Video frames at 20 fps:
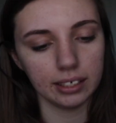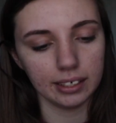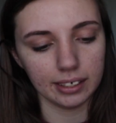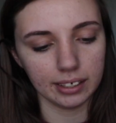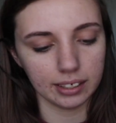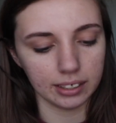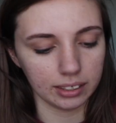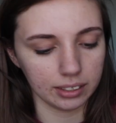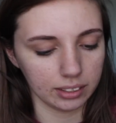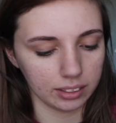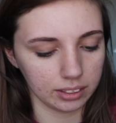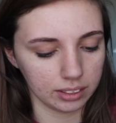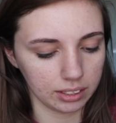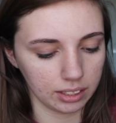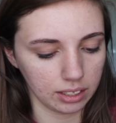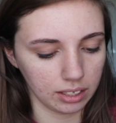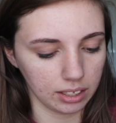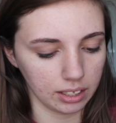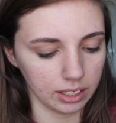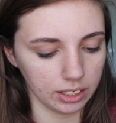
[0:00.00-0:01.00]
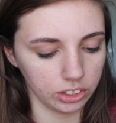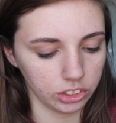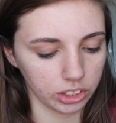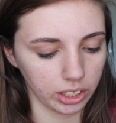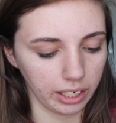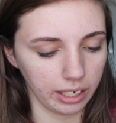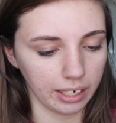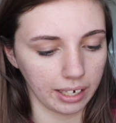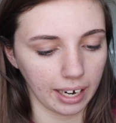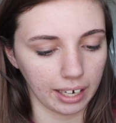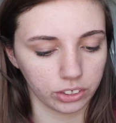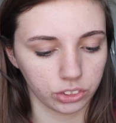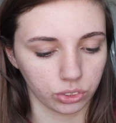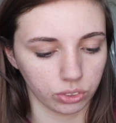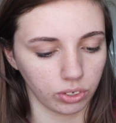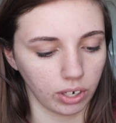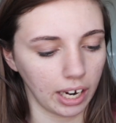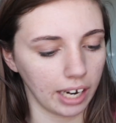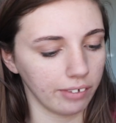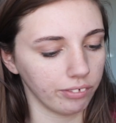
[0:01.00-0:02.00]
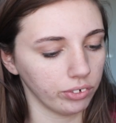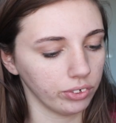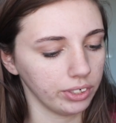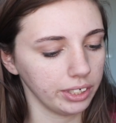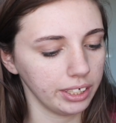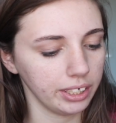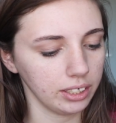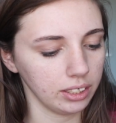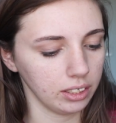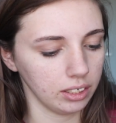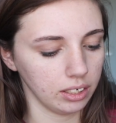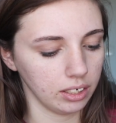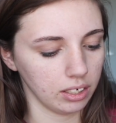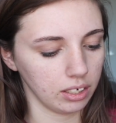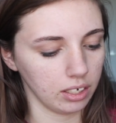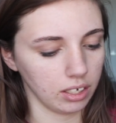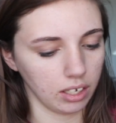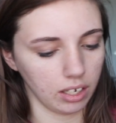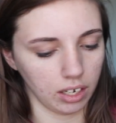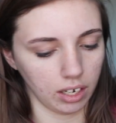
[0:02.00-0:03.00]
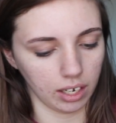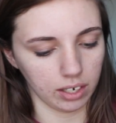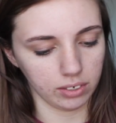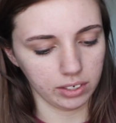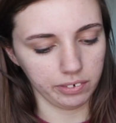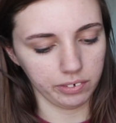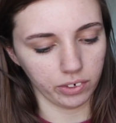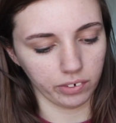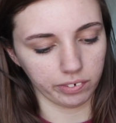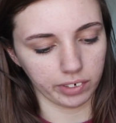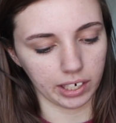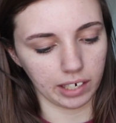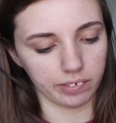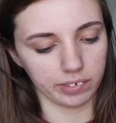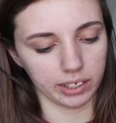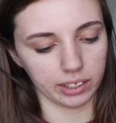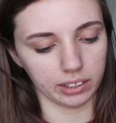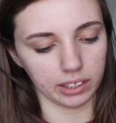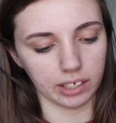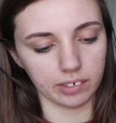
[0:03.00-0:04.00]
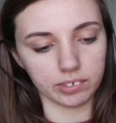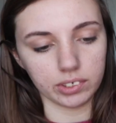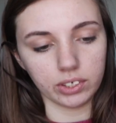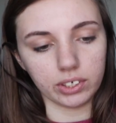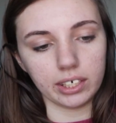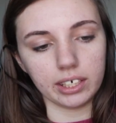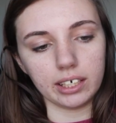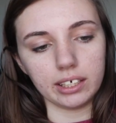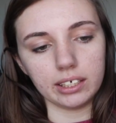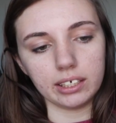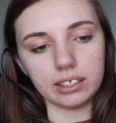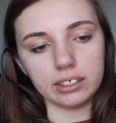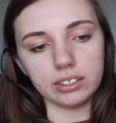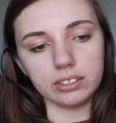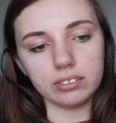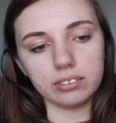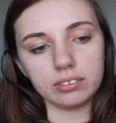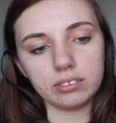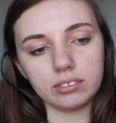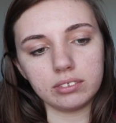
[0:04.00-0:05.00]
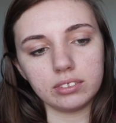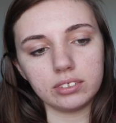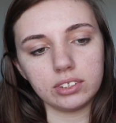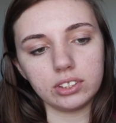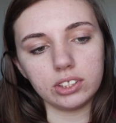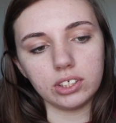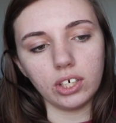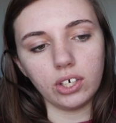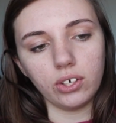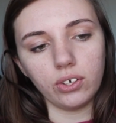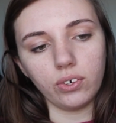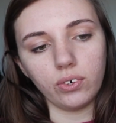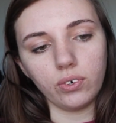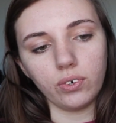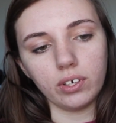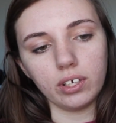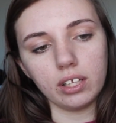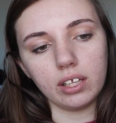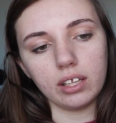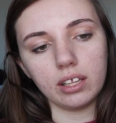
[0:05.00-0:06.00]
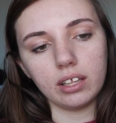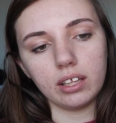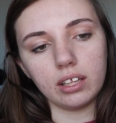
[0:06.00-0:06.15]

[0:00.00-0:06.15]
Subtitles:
is the shade Natural Ivory. I don't even know if I have any left. Okay, yeah, I do. So